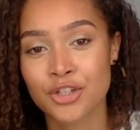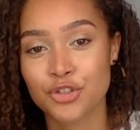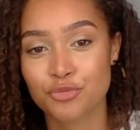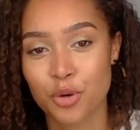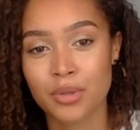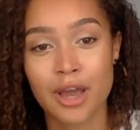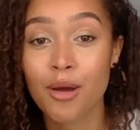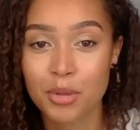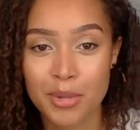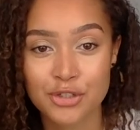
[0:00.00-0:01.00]
You've probably
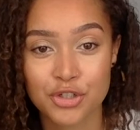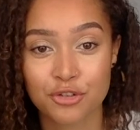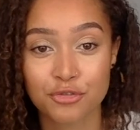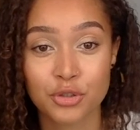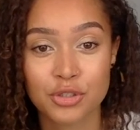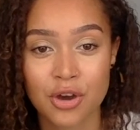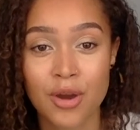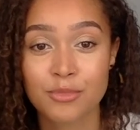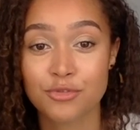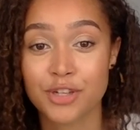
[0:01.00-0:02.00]
heard me mention a few
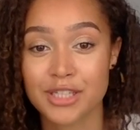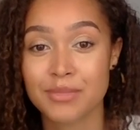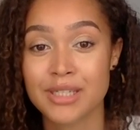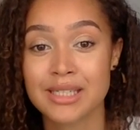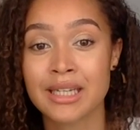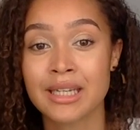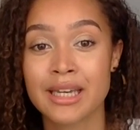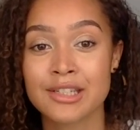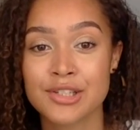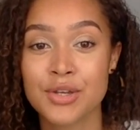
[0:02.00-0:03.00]
times vitamin C
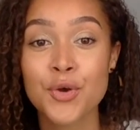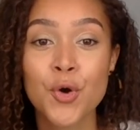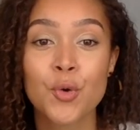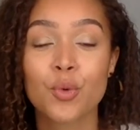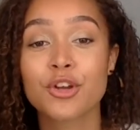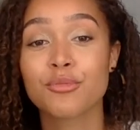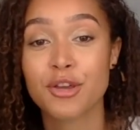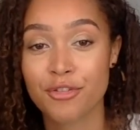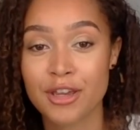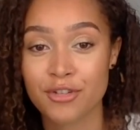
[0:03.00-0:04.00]
is one of my
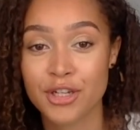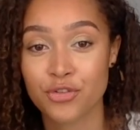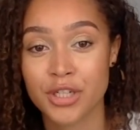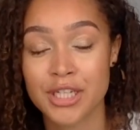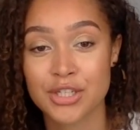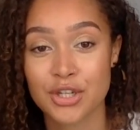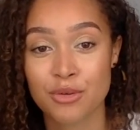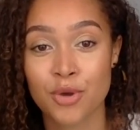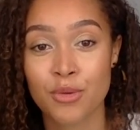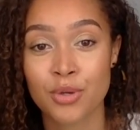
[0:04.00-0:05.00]
favourite ingredients at
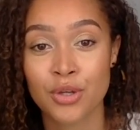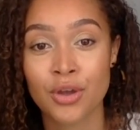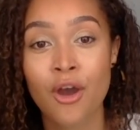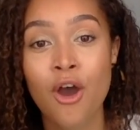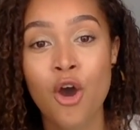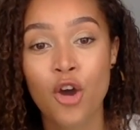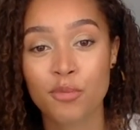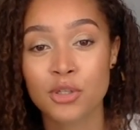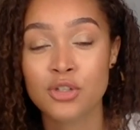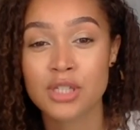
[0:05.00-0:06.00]
the moment. I've
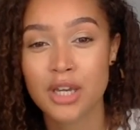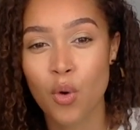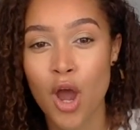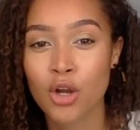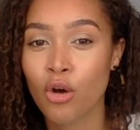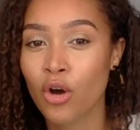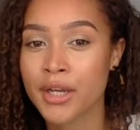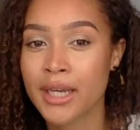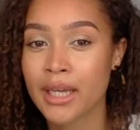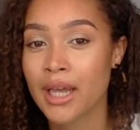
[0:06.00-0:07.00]
been using it quite a lot
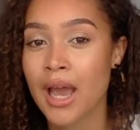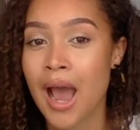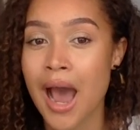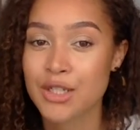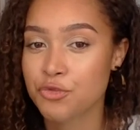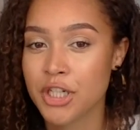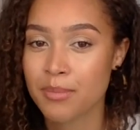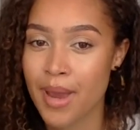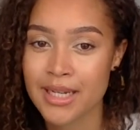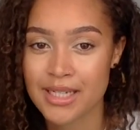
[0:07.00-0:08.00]
and it has
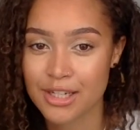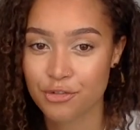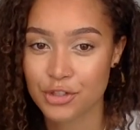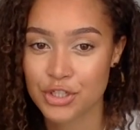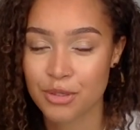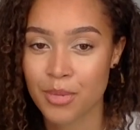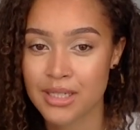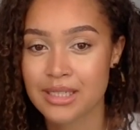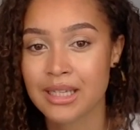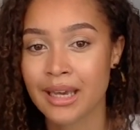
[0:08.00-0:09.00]
really made a difference to my
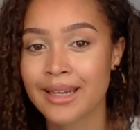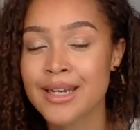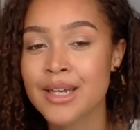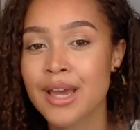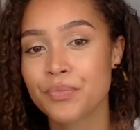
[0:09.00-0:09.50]
skin.